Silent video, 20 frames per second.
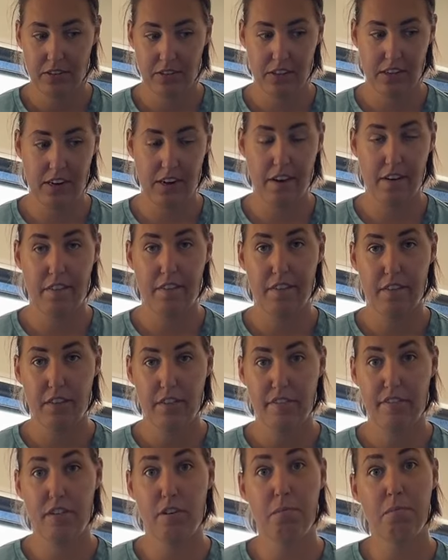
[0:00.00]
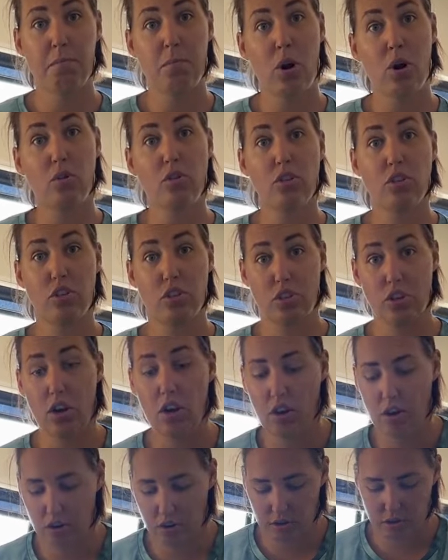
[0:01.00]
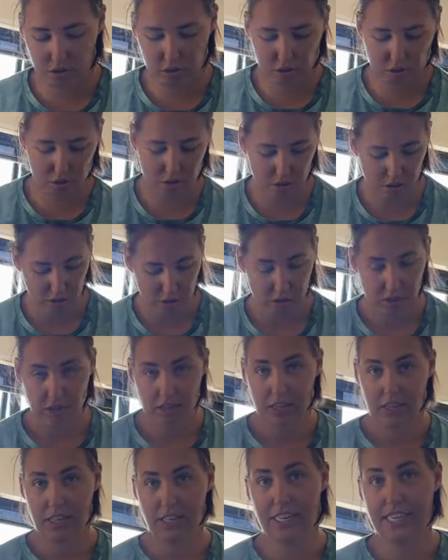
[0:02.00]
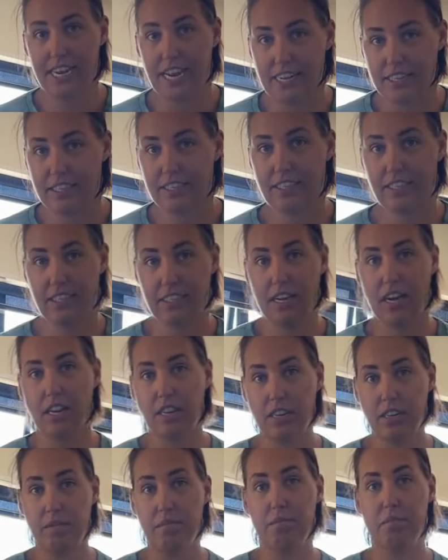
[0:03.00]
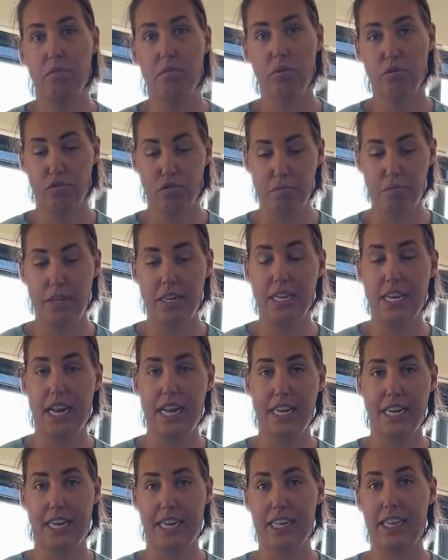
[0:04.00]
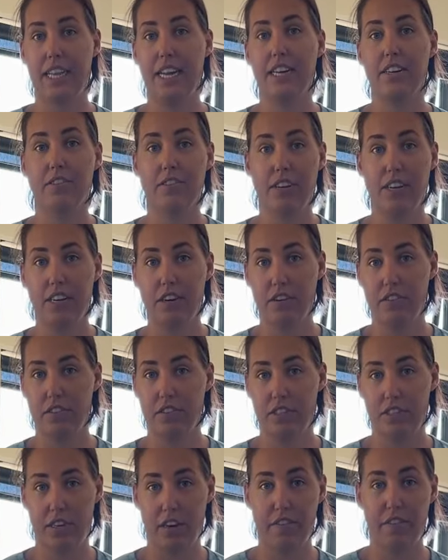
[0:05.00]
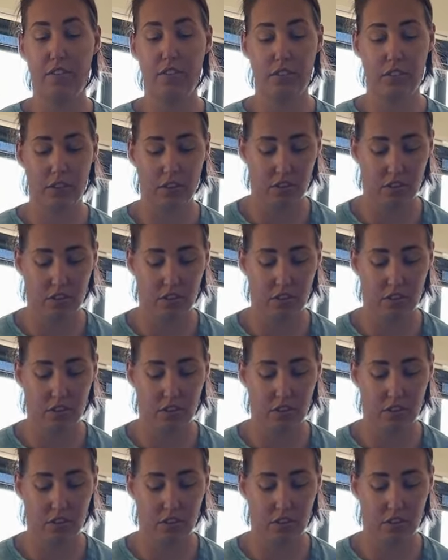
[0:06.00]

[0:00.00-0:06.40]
Yeah, for most dogs, that sudden movement and the clattering of stuff on the